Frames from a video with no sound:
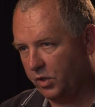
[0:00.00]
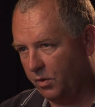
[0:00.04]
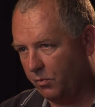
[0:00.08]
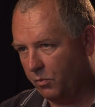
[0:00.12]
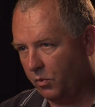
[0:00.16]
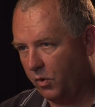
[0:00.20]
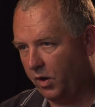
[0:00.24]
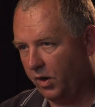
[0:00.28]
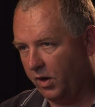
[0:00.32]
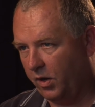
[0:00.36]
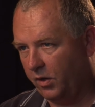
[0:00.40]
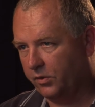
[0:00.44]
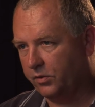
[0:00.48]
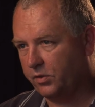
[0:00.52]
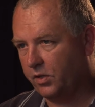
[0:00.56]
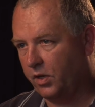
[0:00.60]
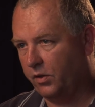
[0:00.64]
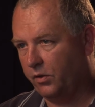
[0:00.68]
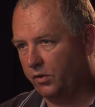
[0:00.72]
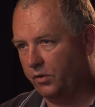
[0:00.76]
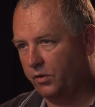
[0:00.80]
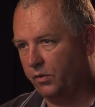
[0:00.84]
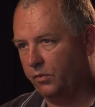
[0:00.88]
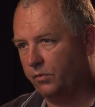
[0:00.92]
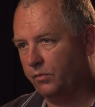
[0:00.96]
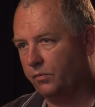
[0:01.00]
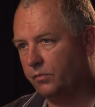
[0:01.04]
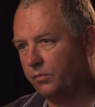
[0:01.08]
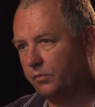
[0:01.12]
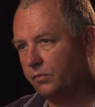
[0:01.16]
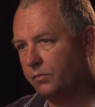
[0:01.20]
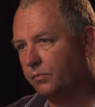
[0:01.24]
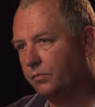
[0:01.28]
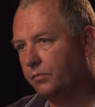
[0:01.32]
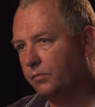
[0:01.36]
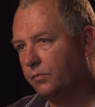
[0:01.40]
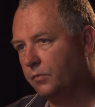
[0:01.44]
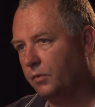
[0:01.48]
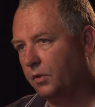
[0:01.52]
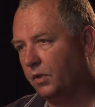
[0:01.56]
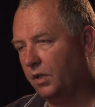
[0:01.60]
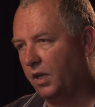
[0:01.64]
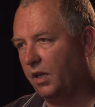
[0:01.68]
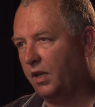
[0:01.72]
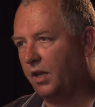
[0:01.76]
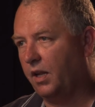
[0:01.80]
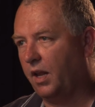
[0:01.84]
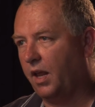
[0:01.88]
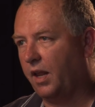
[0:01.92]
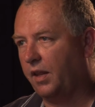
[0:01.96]
somewhere else other than,
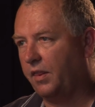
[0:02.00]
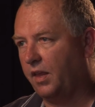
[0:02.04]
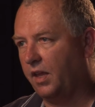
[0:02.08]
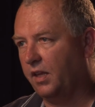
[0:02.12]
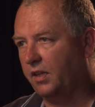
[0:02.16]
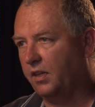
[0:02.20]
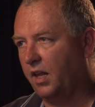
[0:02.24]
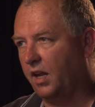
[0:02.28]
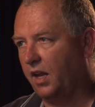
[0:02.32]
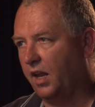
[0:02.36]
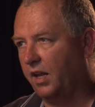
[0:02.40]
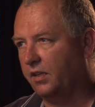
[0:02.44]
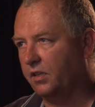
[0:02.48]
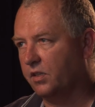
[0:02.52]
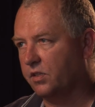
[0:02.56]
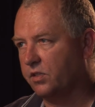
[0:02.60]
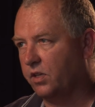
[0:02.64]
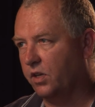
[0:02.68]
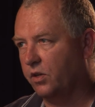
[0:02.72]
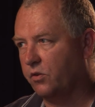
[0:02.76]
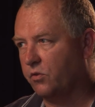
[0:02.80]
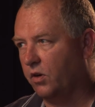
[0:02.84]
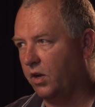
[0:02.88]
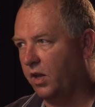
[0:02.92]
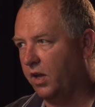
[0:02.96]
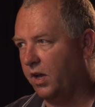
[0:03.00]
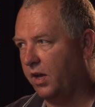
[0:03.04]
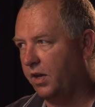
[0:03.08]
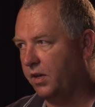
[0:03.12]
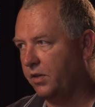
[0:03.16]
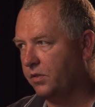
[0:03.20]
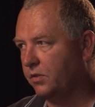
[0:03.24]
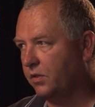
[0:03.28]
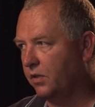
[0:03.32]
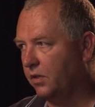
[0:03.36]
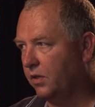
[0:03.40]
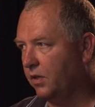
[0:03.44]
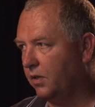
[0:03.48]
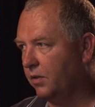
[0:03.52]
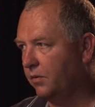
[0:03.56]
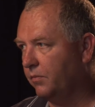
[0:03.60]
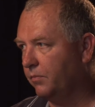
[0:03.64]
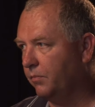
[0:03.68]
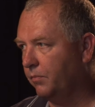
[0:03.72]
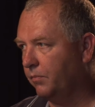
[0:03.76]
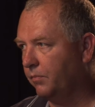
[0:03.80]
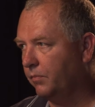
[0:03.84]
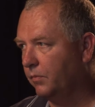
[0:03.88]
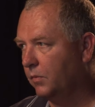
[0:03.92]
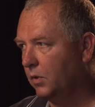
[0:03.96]
I think they like the centralized
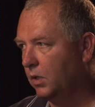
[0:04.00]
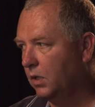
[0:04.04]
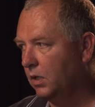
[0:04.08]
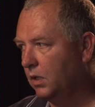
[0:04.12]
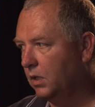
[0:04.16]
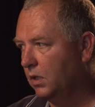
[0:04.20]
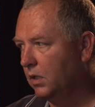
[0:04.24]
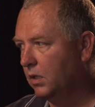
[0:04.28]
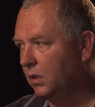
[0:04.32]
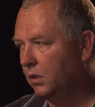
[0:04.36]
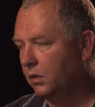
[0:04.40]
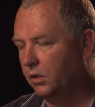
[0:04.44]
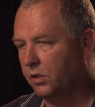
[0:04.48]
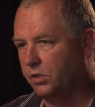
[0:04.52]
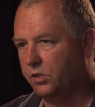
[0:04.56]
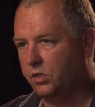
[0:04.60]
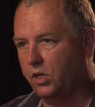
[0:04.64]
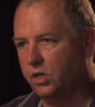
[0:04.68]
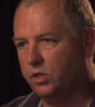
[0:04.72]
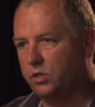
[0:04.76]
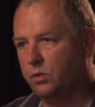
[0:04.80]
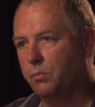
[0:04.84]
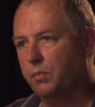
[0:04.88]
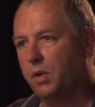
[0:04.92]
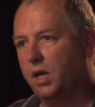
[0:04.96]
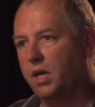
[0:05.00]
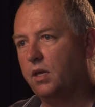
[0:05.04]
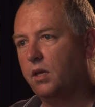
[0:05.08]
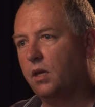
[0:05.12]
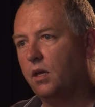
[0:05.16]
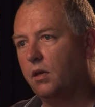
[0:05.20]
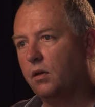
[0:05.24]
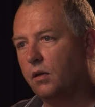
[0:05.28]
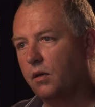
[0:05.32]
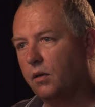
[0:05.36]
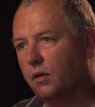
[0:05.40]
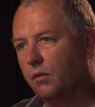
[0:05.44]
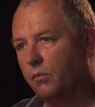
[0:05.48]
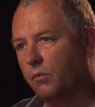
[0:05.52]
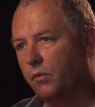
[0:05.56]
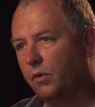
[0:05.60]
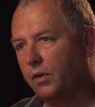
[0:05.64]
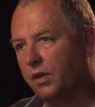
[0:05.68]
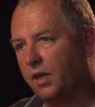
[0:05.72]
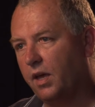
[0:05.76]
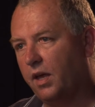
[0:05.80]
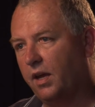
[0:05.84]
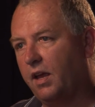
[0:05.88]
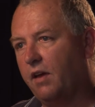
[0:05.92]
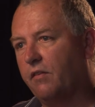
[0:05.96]
decision making and
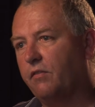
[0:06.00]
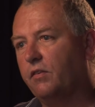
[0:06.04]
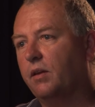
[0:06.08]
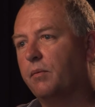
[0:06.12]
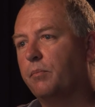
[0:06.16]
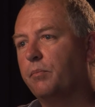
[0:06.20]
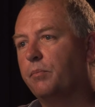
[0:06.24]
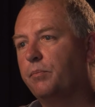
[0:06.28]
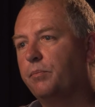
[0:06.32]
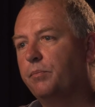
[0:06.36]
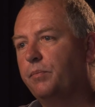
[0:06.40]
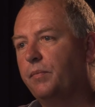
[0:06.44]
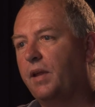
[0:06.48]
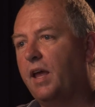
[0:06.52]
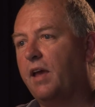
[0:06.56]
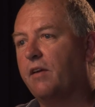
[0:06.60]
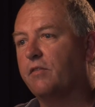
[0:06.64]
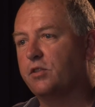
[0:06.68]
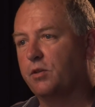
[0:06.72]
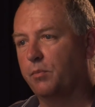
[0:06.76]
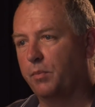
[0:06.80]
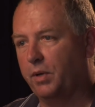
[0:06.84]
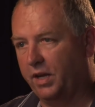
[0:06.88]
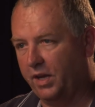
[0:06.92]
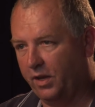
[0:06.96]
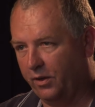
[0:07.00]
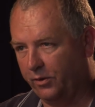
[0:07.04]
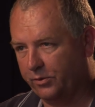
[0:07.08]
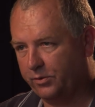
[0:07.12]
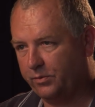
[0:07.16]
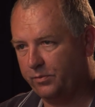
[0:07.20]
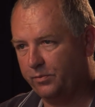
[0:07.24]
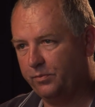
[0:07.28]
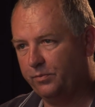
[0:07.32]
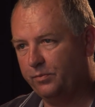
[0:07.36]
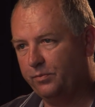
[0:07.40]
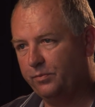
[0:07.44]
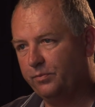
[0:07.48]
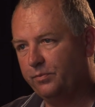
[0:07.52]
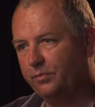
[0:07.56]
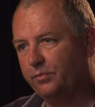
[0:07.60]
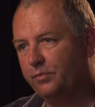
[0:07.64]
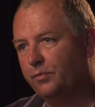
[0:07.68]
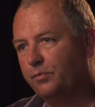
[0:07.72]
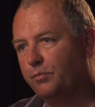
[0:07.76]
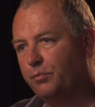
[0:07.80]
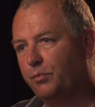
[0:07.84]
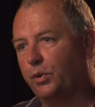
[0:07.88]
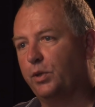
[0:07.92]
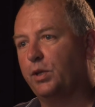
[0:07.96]
without having to have somebody else
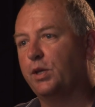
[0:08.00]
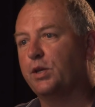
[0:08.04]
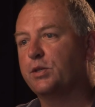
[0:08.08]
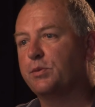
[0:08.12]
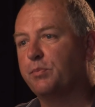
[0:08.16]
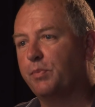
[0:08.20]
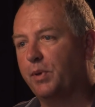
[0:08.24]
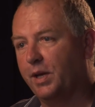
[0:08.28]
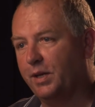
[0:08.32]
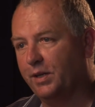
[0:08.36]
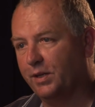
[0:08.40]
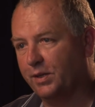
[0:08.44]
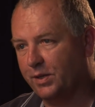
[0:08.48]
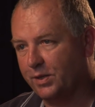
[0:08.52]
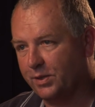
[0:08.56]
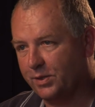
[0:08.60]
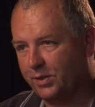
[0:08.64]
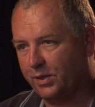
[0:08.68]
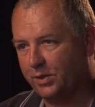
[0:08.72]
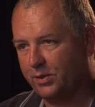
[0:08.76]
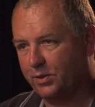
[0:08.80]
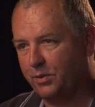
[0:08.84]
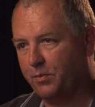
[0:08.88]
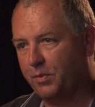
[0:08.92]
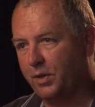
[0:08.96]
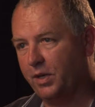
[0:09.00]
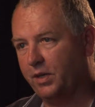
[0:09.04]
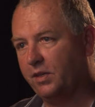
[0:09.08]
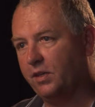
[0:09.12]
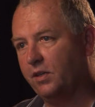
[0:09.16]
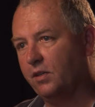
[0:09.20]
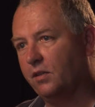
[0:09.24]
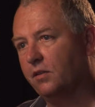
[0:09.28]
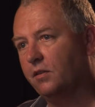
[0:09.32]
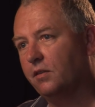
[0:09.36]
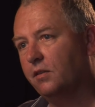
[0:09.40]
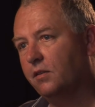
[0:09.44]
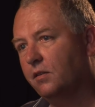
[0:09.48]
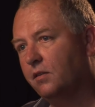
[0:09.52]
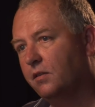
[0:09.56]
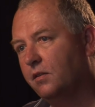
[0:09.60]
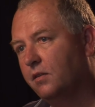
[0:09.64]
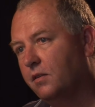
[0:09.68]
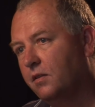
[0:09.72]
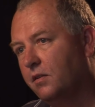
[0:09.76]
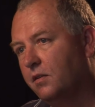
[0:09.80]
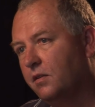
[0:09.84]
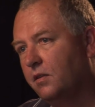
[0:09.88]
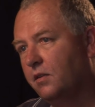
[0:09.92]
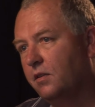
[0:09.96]
participate in the decision making,
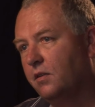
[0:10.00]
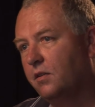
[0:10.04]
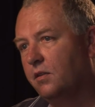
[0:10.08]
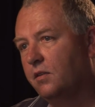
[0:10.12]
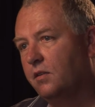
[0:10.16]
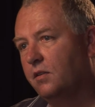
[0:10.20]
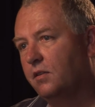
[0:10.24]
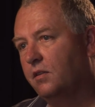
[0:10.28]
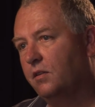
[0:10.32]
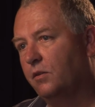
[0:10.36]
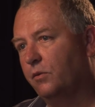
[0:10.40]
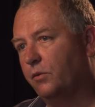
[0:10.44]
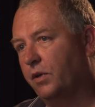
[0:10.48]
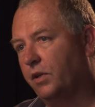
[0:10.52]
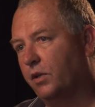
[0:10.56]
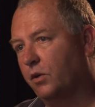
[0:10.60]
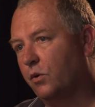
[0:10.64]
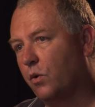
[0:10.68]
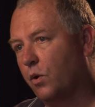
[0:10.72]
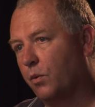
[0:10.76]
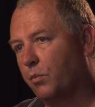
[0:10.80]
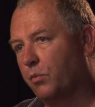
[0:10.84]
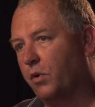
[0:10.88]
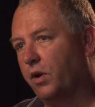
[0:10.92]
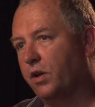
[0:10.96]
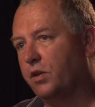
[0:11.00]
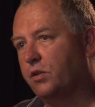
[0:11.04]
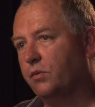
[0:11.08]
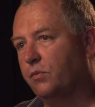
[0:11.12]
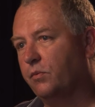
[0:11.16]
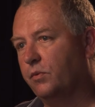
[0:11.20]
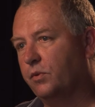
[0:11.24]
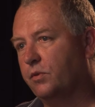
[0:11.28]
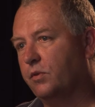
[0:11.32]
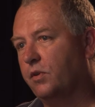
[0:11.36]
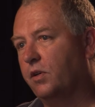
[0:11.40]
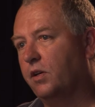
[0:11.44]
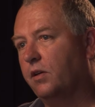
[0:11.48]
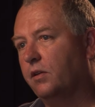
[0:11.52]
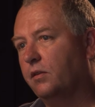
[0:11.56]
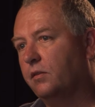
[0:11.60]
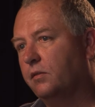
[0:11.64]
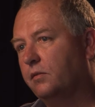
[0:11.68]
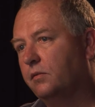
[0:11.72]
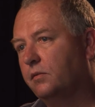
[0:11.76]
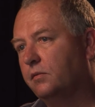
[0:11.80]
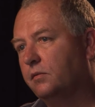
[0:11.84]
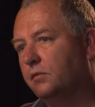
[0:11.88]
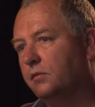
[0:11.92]
the way the corporation was ran.